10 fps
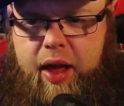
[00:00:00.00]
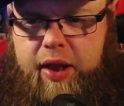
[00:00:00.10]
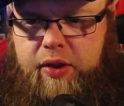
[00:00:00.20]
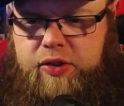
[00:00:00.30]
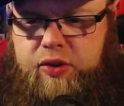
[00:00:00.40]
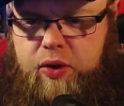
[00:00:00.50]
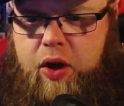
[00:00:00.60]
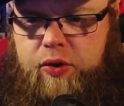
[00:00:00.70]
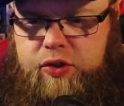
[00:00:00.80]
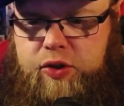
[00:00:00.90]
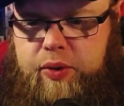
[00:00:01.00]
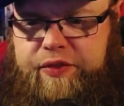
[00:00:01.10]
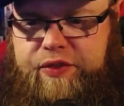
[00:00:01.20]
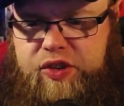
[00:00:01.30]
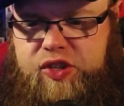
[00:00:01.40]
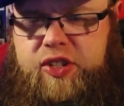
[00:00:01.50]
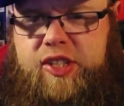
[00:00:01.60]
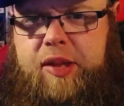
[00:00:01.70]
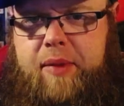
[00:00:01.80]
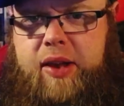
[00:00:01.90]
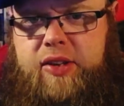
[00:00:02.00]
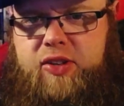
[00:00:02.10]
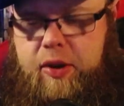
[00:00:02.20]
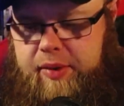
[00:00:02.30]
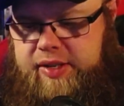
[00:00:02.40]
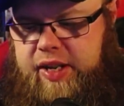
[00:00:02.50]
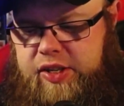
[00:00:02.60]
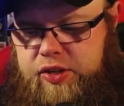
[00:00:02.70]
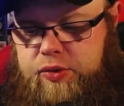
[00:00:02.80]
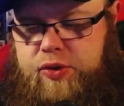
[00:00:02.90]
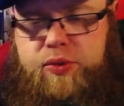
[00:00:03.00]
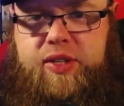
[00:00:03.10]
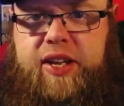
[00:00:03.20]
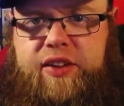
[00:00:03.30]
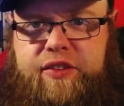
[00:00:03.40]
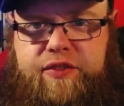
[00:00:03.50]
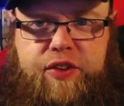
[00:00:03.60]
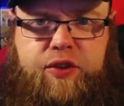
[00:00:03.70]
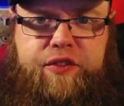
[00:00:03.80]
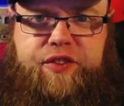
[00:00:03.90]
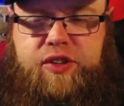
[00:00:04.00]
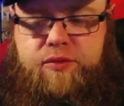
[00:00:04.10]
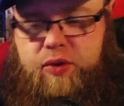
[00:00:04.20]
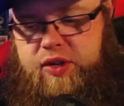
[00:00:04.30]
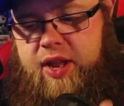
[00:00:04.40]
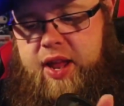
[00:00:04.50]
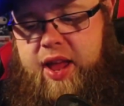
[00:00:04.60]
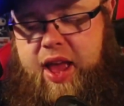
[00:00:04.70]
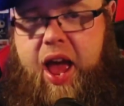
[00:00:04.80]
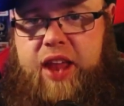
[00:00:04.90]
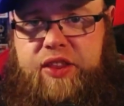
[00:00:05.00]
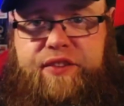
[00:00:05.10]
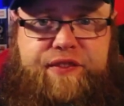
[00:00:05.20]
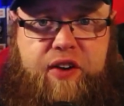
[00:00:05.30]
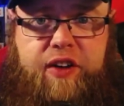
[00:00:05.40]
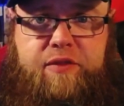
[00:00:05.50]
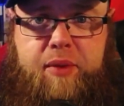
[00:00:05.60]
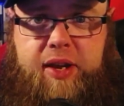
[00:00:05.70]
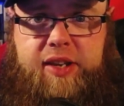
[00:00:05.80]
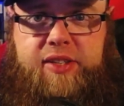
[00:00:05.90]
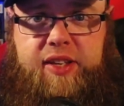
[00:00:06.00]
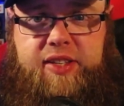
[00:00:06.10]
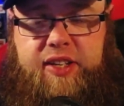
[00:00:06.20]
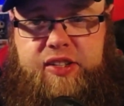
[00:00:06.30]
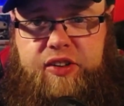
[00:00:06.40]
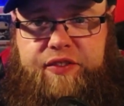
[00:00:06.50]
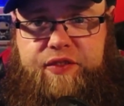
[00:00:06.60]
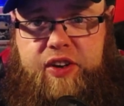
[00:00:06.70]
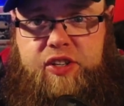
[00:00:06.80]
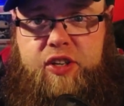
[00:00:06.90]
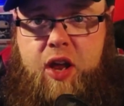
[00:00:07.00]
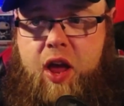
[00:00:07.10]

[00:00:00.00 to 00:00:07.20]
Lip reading: and I'll do it for just the amount of time it takes you to dig for your fishing rod and the 5 minutes it takes you to fish.